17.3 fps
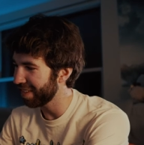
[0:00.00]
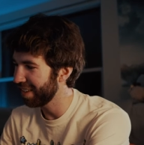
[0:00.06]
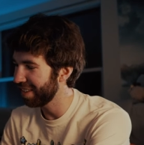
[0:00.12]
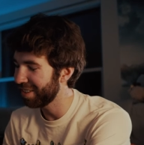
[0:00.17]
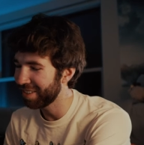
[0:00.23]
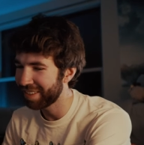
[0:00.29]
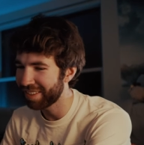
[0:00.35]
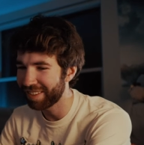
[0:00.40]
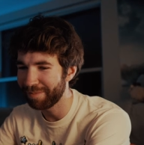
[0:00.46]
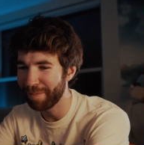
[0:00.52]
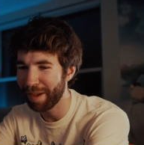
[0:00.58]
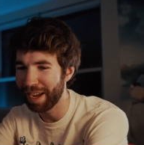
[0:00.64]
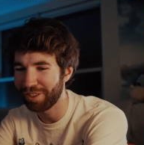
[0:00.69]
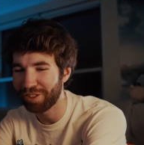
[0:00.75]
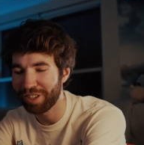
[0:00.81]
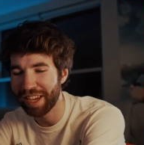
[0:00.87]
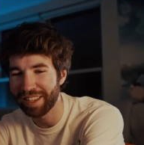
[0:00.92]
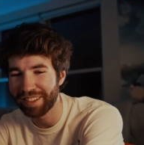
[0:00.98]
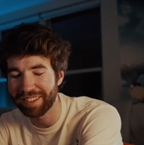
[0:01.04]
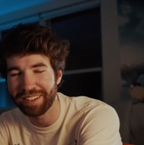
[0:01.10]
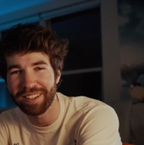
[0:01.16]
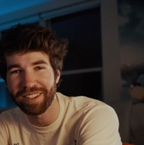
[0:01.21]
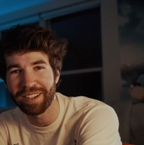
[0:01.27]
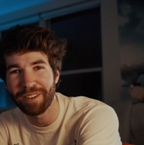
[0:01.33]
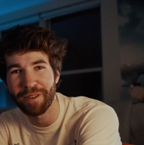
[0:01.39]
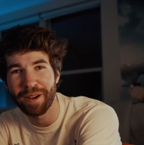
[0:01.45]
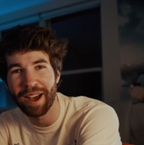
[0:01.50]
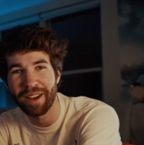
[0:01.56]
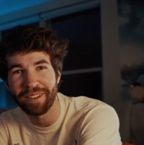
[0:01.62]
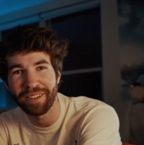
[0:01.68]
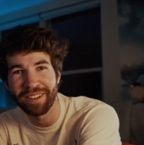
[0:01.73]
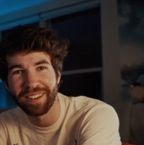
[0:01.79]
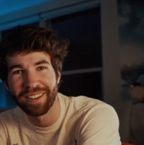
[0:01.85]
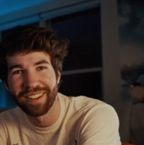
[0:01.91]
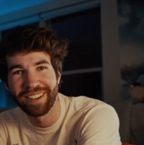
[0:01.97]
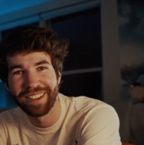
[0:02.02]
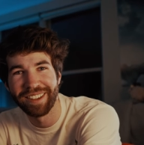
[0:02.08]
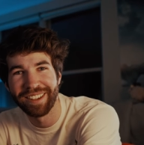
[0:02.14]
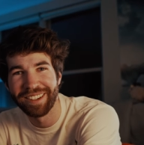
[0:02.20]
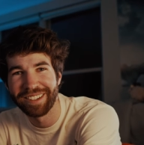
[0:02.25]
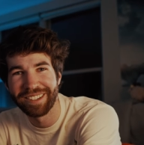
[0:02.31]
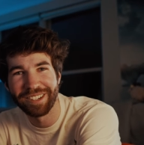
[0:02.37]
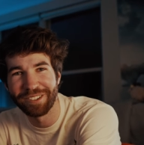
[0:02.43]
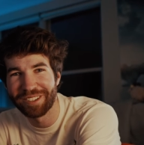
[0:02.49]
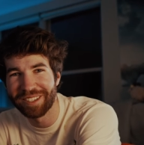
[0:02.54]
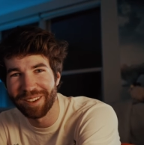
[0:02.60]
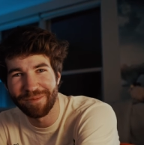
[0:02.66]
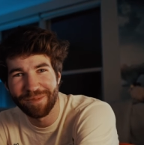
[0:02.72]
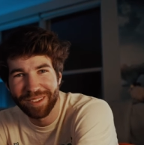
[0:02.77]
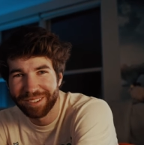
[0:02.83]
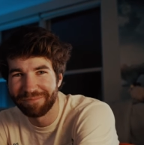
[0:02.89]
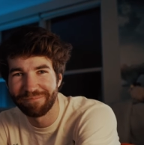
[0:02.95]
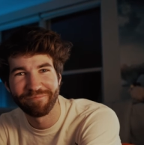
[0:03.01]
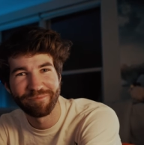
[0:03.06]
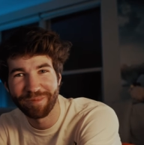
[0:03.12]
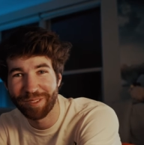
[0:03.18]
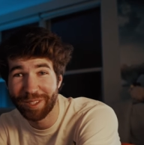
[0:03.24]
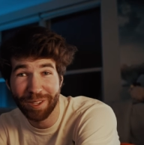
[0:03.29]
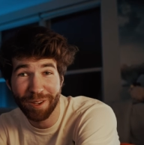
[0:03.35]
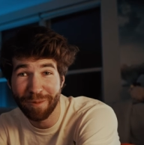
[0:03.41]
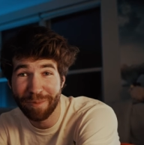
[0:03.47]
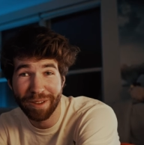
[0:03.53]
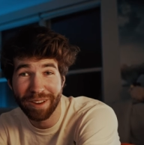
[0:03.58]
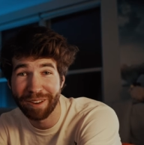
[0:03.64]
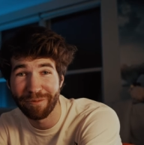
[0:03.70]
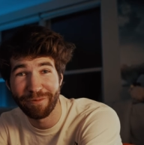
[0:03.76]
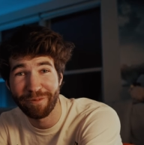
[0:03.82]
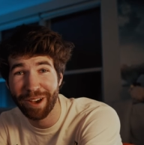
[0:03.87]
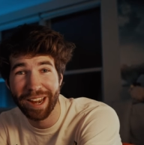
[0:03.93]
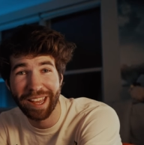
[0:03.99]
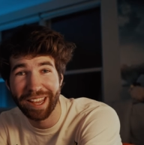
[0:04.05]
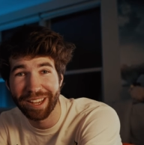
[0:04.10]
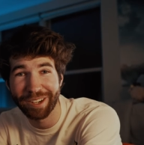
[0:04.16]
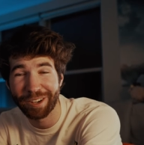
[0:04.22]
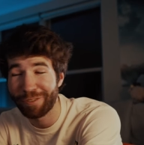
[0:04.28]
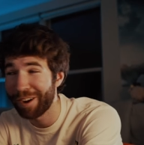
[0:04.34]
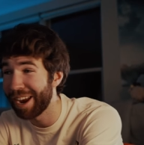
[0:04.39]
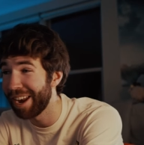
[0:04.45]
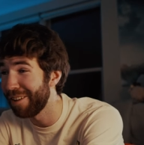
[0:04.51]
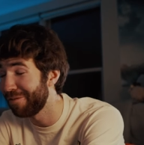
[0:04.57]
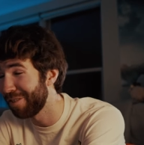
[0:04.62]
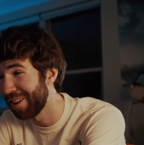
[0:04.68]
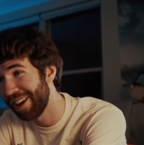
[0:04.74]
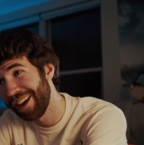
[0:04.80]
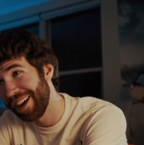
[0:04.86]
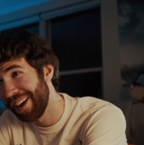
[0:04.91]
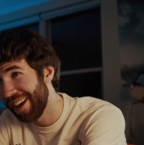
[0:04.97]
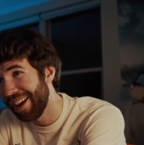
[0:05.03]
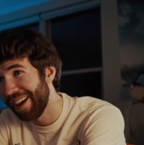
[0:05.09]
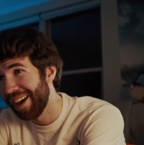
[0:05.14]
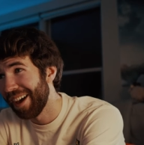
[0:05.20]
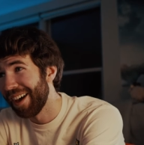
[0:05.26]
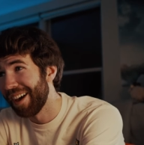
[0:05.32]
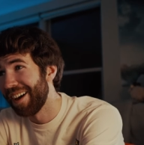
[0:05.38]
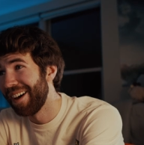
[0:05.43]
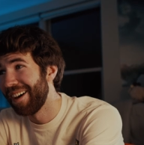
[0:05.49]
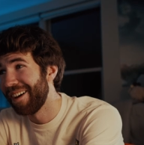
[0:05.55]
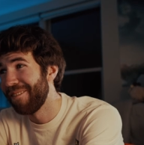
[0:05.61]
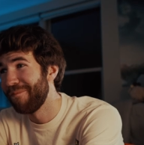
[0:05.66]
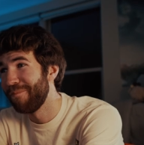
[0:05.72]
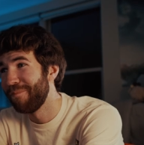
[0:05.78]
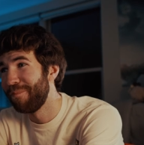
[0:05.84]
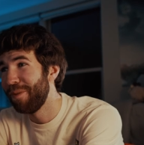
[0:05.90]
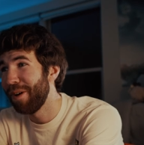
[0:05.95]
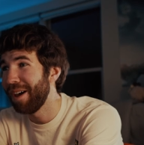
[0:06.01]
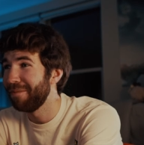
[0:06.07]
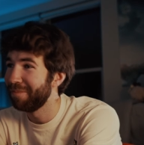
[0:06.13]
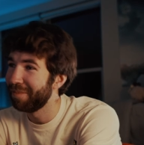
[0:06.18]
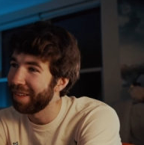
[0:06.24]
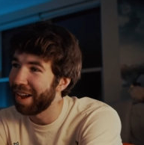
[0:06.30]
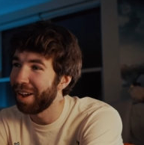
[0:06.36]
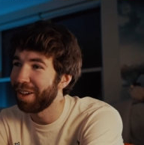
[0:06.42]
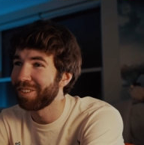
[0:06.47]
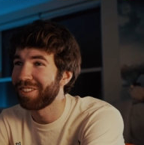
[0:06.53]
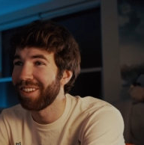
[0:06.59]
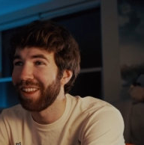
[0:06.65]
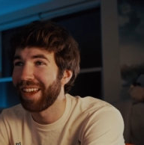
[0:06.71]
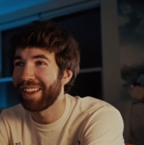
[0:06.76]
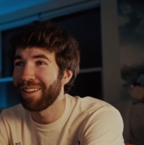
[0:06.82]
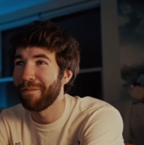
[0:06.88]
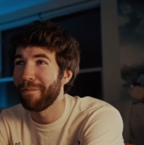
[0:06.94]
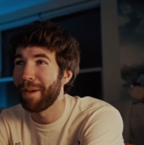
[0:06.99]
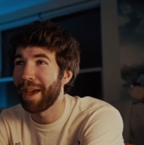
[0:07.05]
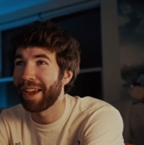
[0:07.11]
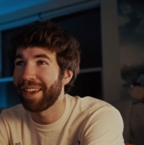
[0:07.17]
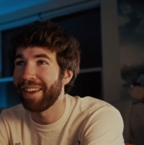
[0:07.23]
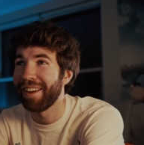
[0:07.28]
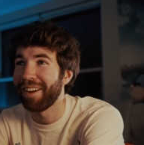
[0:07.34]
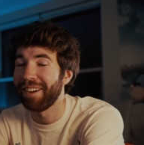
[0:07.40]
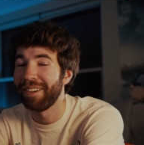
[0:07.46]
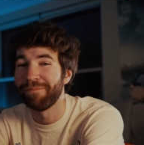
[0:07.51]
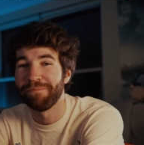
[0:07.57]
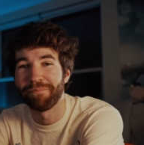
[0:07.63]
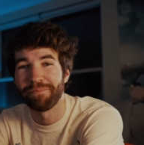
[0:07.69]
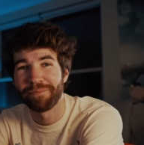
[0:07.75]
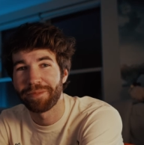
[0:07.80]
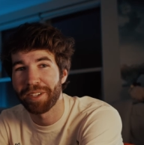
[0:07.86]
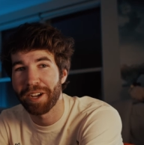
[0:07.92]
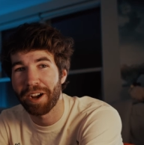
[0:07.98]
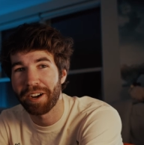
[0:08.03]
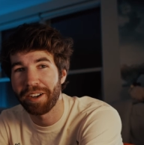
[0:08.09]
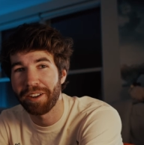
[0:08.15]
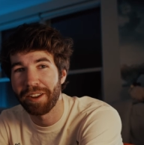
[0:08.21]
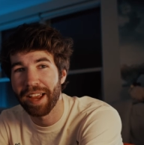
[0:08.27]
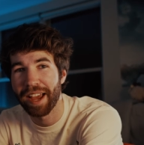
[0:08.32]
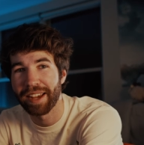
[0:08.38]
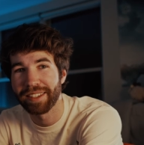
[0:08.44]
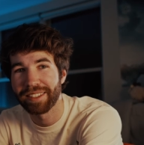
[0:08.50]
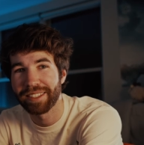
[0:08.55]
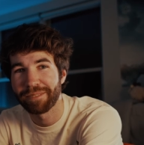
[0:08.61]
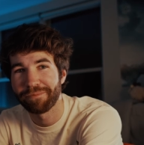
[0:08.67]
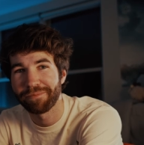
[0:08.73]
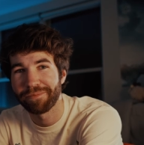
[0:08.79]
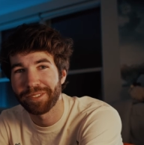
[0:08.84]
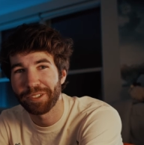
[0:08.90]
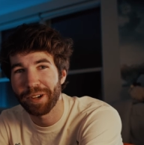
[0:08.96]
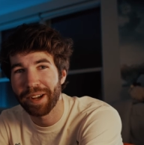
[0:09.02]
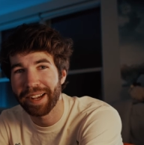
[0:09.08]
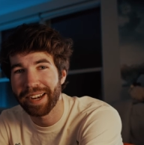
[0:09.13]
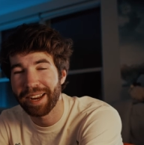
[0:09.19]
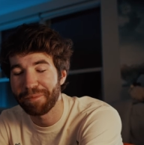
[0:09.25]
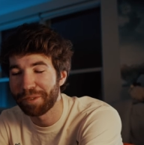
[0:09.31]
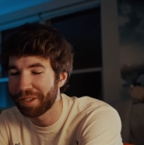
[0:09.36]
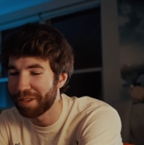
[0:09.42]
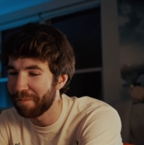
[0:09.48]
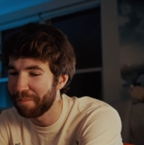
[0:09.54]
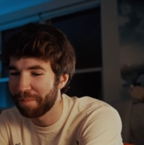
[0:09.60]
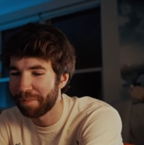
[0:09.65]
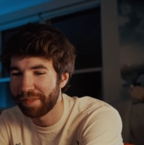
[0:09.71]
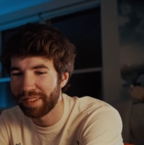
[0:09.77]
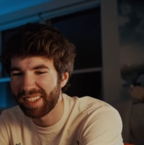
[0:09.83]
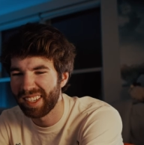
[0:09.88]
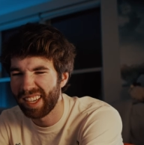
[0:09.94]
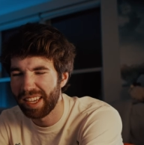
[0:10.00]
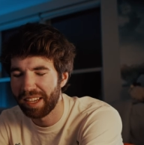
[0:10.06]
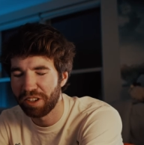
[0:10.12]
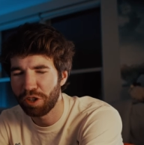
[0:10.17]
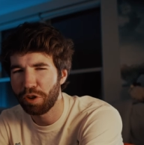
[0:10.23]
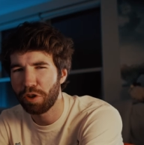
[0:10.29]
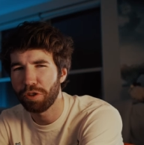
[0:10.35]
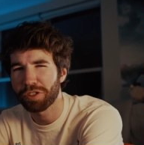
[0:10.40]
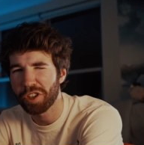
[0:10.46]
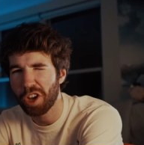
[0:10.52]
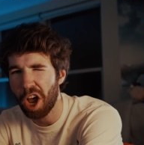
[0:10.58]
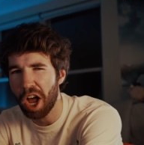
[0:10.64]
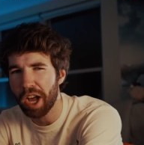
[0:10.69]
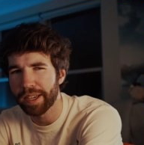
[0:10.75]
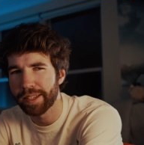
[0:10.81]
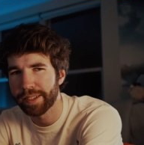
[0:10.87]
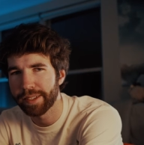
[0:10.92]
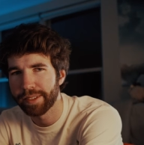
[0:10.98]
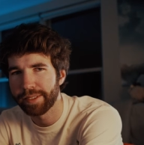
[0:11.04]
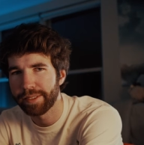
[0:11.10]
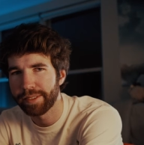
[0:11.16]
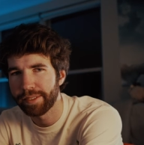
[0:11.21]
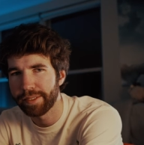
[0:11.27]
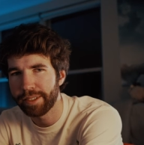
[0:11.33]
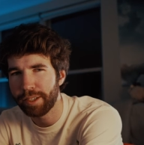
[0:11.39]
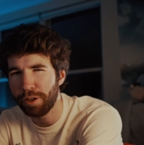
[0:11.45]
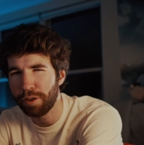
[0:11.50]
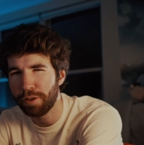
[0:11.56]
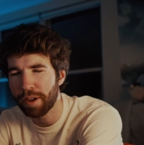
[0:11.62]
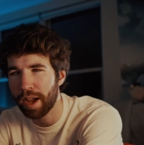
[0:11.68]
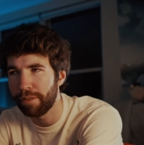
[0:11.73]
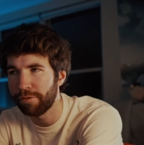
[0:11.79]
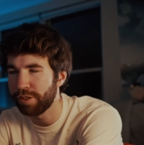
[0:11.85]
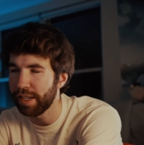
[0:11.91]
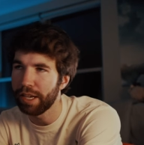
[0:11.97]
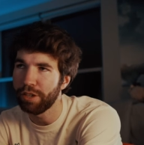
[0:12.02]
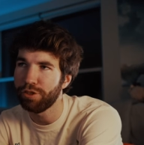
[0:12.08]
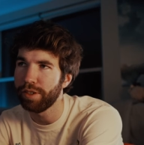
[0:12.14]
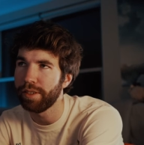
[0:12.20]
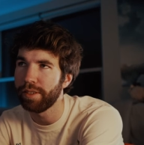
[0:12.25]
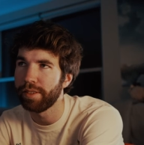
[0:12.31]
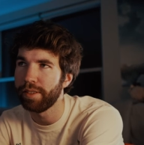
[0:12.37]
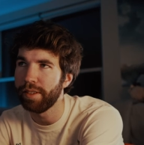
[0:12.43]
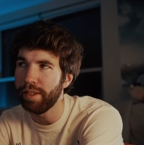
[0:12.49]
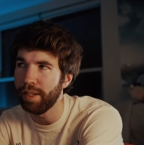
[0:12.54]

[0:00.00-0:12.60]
Just my chance to go out and do something stupid and funny and creative. But I also like coming back here and talking to you guys, striking up some good old talk, good old conversation.